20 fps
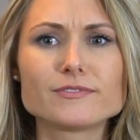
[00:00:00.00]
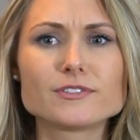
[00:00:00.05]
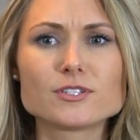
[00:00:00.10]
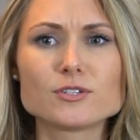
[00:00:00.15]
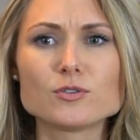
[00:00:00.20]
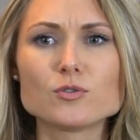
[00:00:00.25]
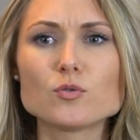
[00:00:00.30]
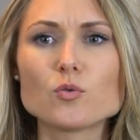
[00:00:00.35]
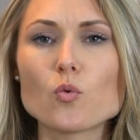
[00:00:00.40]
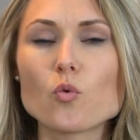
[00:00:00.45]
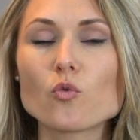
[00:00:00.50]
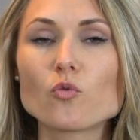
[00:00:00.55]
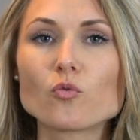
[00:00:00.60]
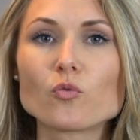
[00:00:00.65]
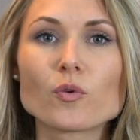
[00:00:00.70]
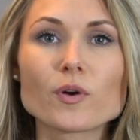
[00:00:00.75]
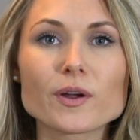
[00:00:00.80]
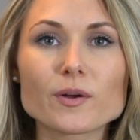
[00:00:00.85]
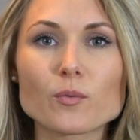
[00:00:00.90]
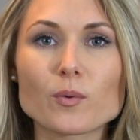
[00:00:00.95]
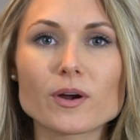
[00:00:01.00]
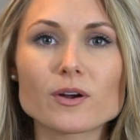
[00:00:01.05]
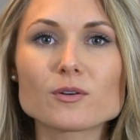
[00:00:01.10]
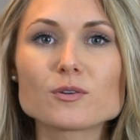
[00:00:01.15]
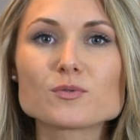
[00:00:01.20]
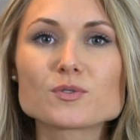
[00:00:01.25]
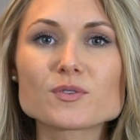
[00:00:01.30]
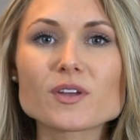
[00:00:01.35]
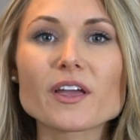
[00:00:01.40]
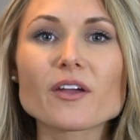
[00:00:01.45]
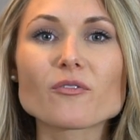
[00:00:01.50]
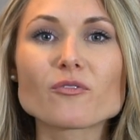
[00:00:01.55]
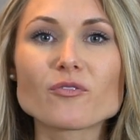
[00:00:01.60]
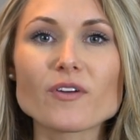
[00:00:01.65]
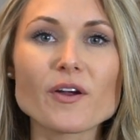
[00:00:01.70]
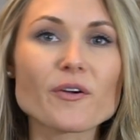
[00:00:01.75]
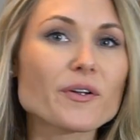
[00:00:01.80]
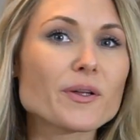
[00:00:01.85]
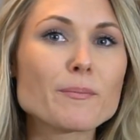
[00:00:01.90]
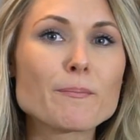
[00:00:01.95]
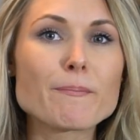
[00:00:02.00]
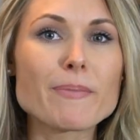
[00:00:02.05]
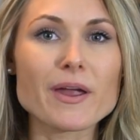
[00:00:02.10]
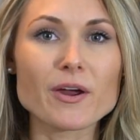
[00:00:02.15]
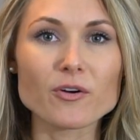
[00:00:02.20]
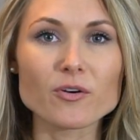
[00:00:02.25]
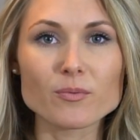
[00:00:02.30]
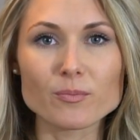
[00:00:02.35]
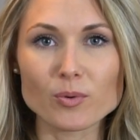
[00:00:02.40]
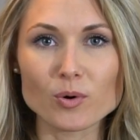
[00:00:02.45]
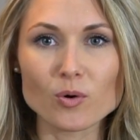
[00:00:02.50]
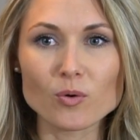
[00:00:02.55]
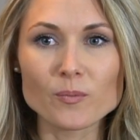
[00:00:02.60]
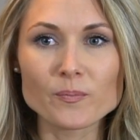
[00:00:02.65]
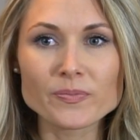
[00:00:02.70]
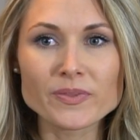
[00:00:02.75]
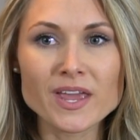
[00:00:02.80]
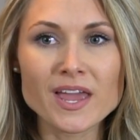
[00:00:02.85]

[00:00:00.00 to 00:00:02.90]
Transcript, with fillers: to where it was like very bearable.